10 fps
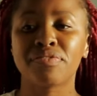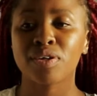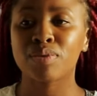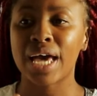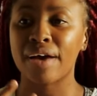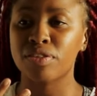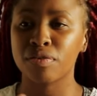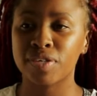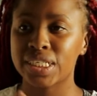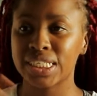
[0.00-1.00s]
filmed, I have the
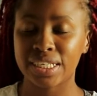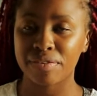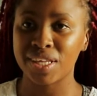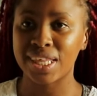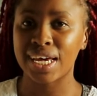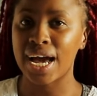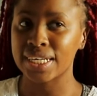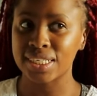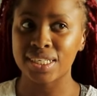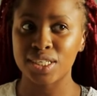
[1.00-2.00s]
footage, everything. I
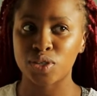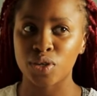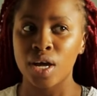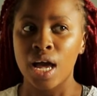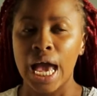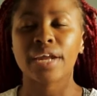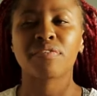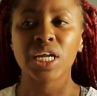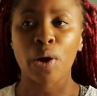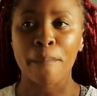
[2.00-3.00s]
just need to, and I
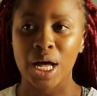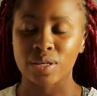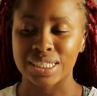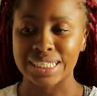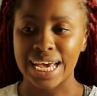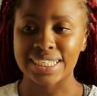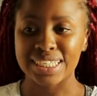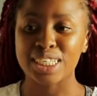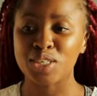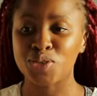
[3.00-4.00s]
already compiled it. I
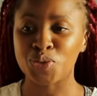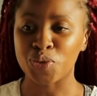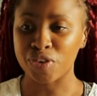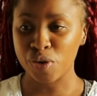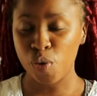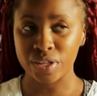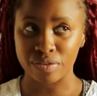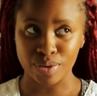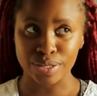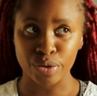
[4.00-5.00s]
just need to record the
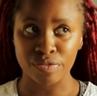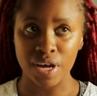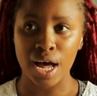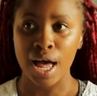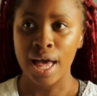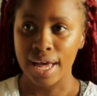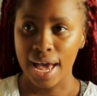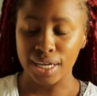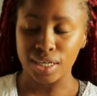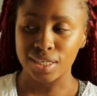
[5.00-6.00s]
voiceover,
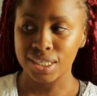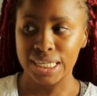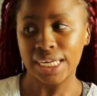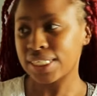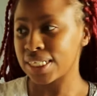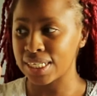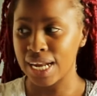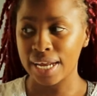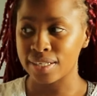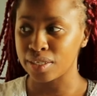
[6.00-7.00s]
add it to that, and then
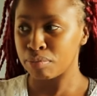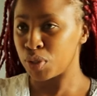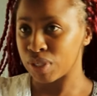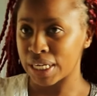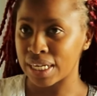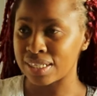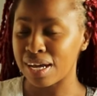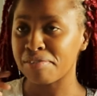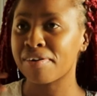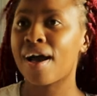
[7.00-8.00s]
add some music and
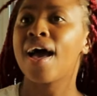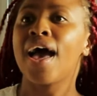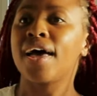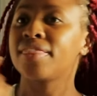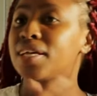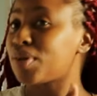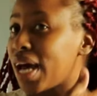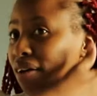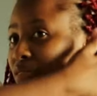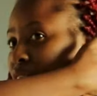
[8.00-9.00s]
stuff. And that's what I
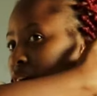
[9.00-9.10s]
haven't